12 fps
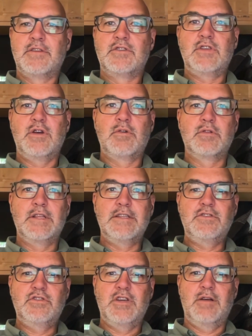So
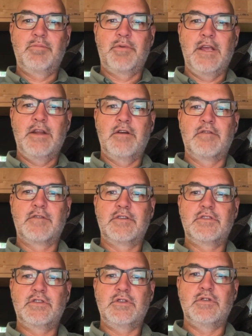let's jump right over
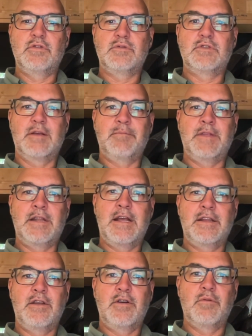to something that
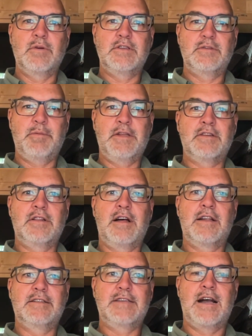I know we spent a
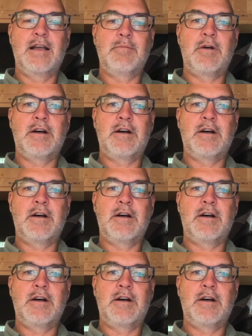lot of time